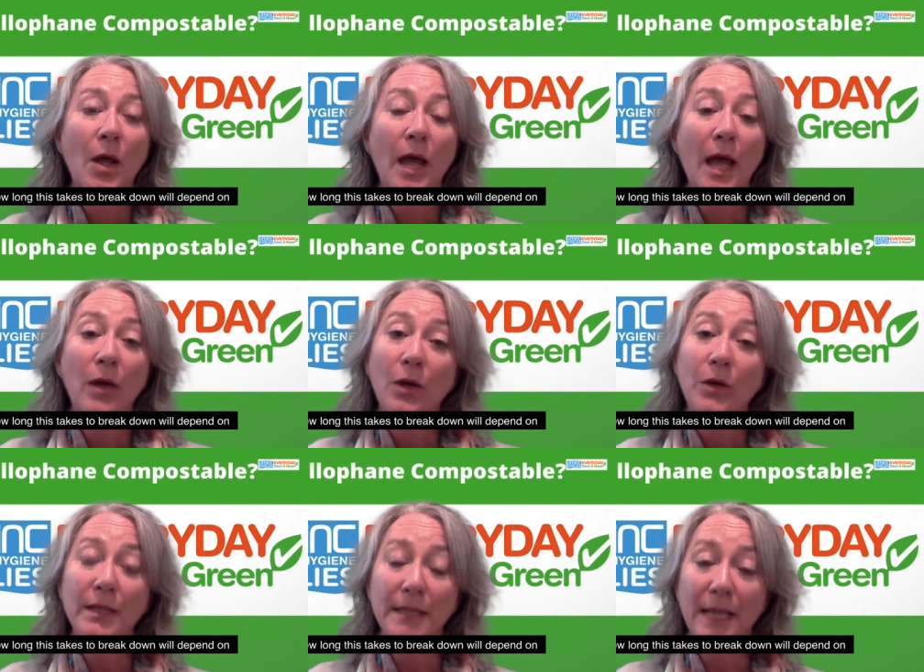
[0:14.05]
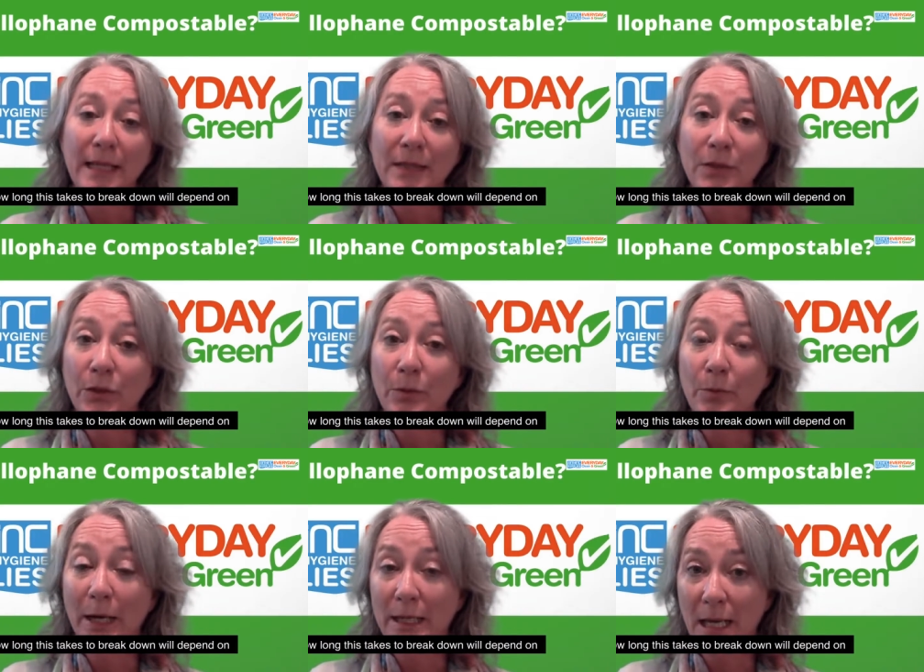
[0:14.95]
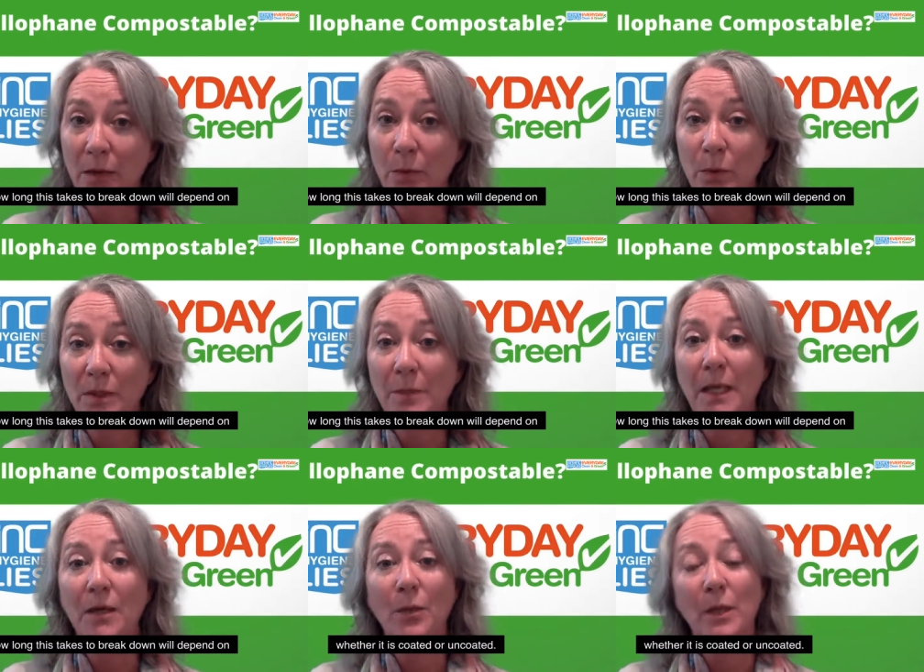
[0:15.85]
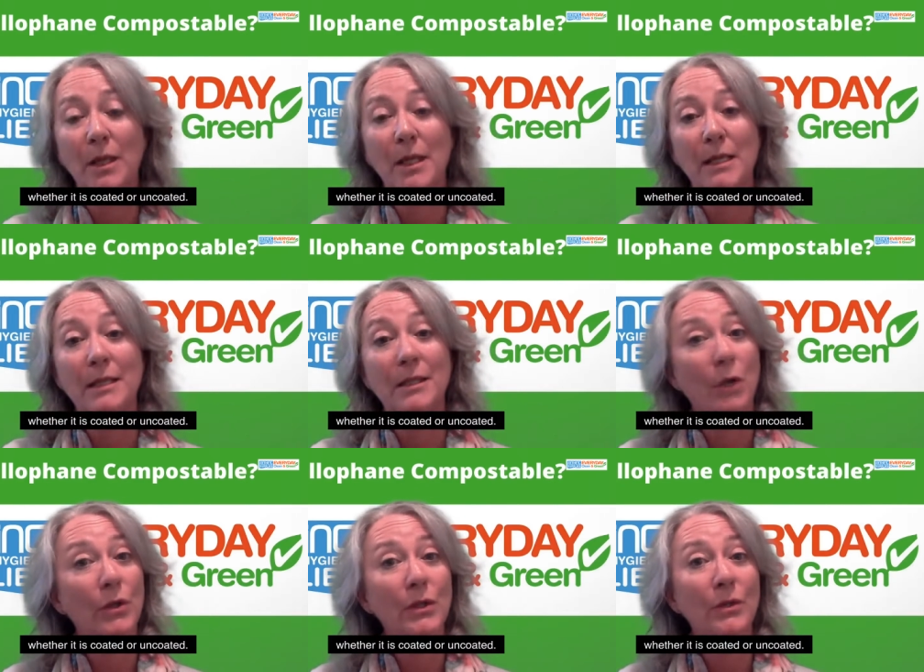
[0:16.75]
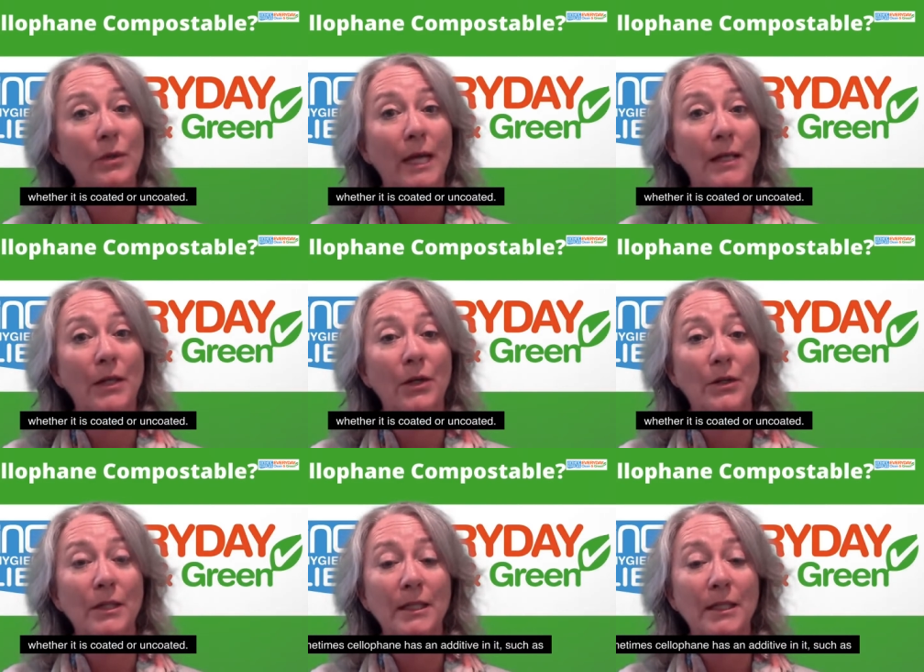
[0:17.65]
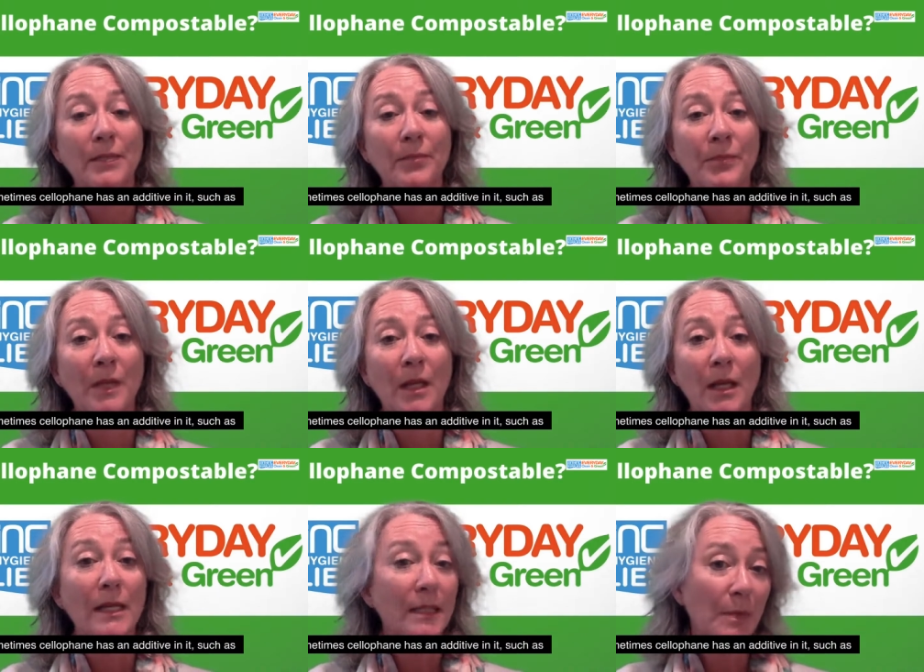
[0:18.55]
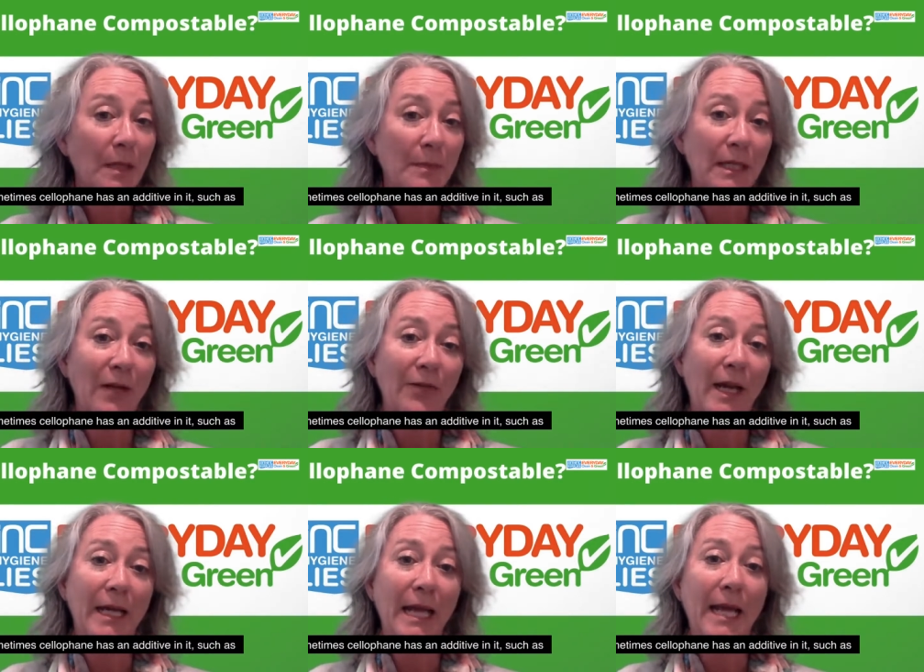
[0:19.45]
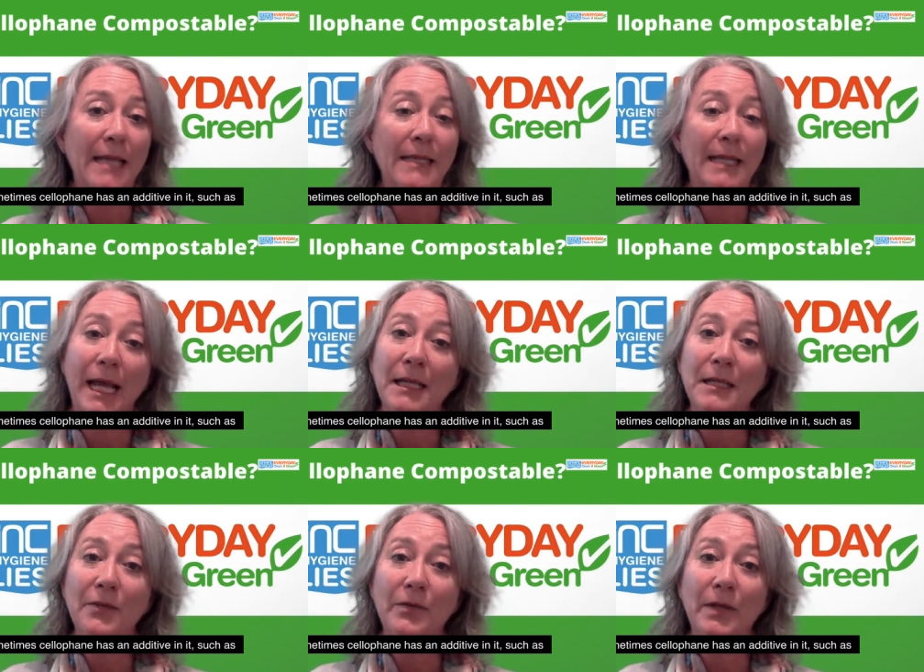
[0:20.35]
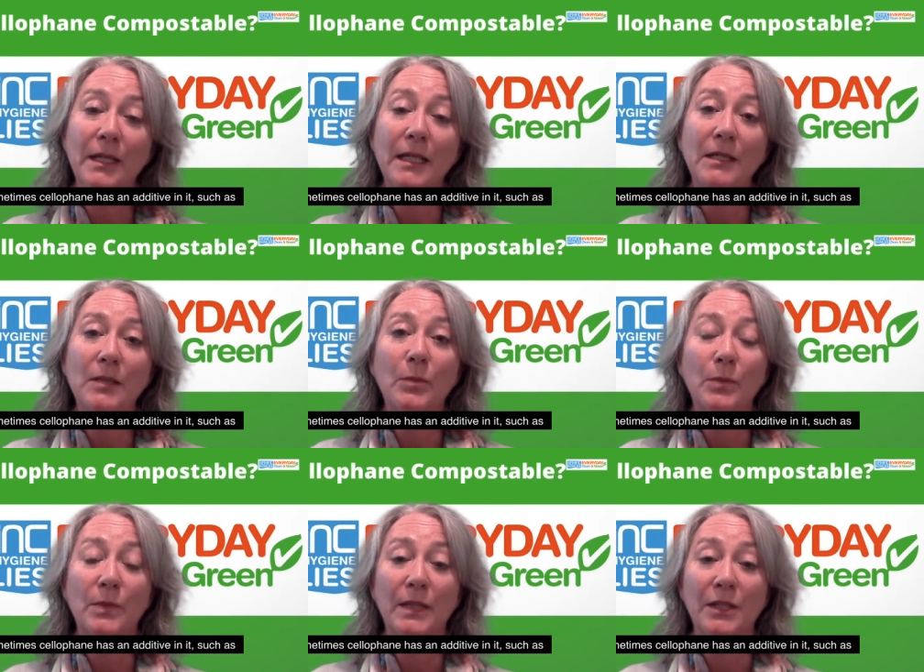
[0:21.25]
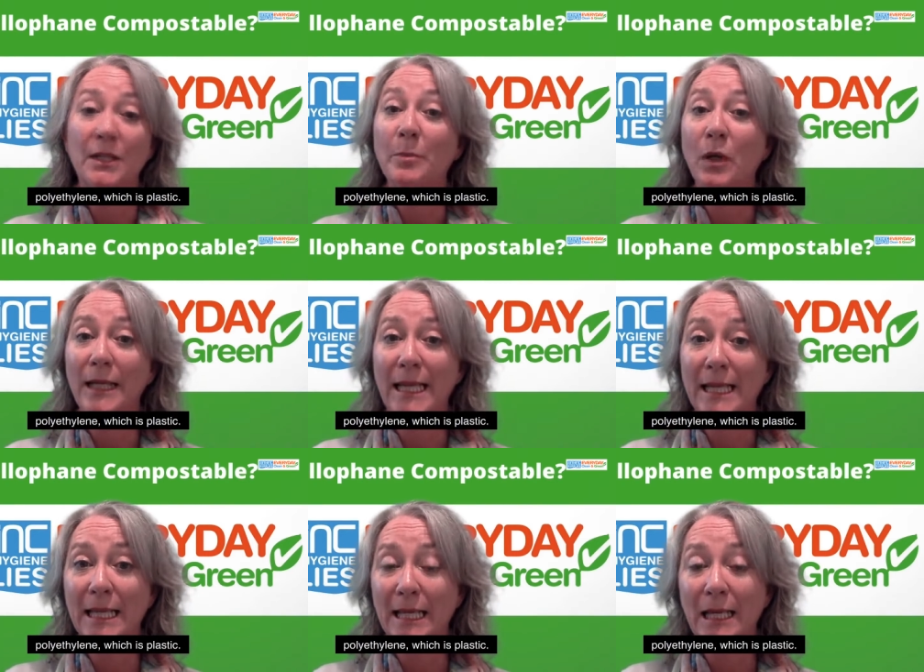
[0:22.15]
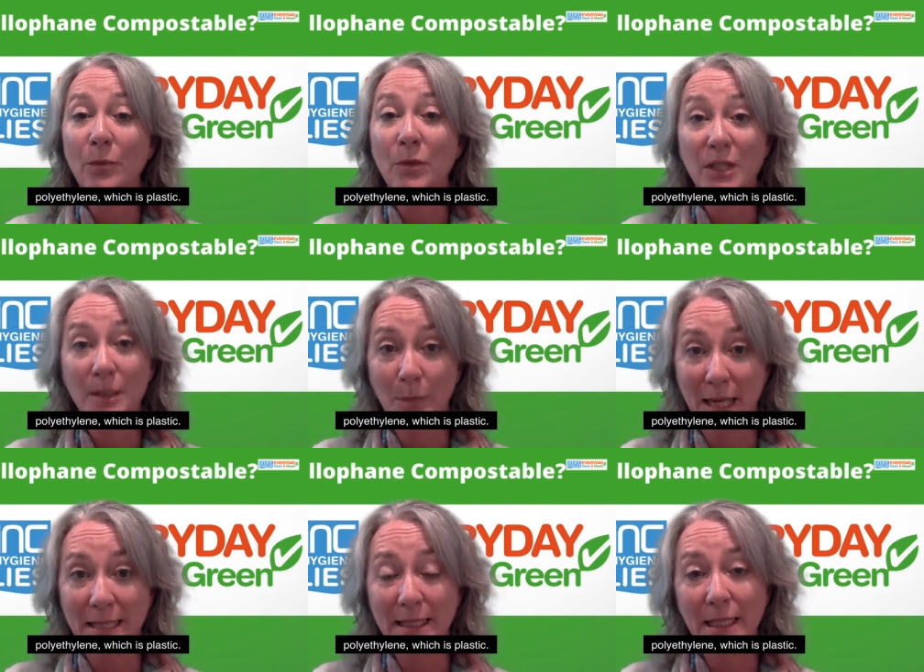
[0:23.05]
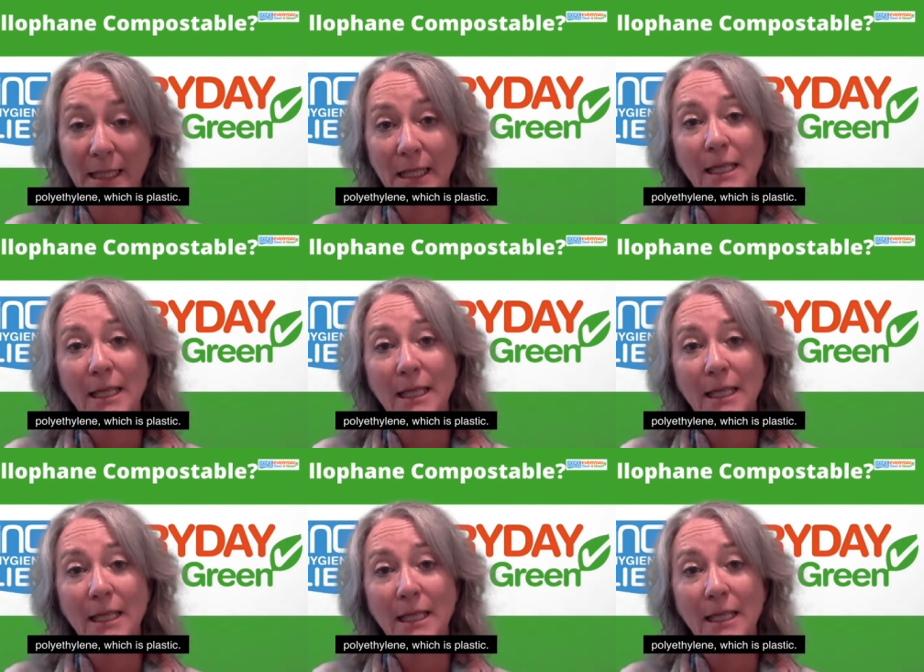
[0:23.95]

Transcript: How long this takes to break down will depend on whether it is coated or uncoated. Sometimes cellophane has an additive in it, such as polyethylene, which is plastic.